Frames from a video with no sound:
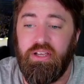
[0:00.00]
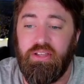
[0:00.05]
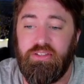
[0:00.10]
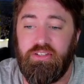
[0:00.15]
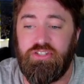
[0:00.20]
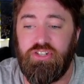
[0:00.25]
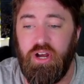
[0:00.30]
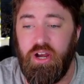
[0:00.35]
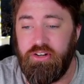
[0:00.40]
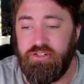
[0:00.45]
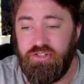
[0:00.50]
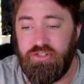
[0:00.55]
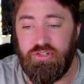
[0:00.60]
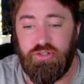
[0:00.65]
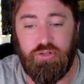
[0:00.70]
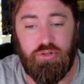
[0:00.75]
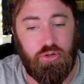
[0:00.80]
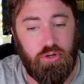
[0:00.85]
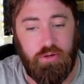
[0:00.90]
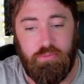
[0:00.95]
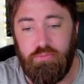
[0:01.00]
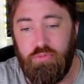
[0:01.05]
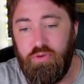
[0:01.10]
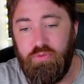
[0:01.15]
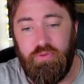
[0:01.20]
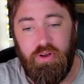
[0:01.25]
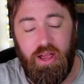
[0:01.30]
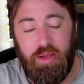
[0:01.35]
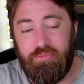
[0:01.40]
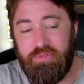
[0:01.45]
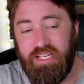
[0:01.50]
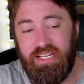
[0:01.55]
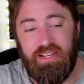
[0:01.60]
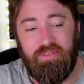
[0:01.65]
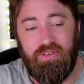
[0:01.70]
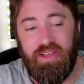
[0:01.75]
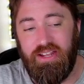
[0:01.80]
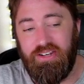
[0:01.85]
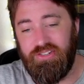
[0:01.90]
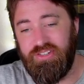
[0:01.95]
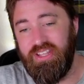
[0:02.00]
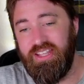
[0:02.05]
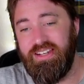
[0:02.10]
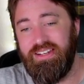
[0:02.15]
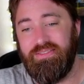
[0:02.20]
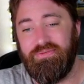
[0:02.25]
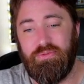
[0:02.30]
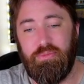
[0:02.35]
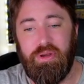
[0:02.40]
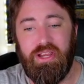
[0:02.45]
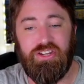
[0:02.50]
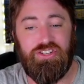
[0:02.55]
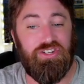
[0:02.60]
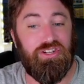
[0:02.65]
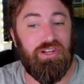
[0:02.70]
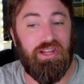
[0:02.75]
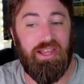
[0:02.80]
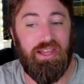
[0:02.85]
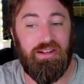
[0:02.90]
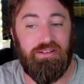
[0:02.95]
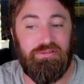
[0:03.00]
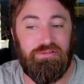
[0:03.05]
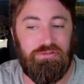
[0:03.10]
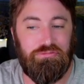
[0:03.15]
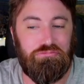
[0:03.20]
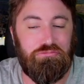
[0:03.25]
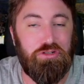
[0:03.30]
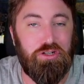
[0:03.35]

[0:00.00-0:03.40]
The Chargers could move up, take advantage of that information, and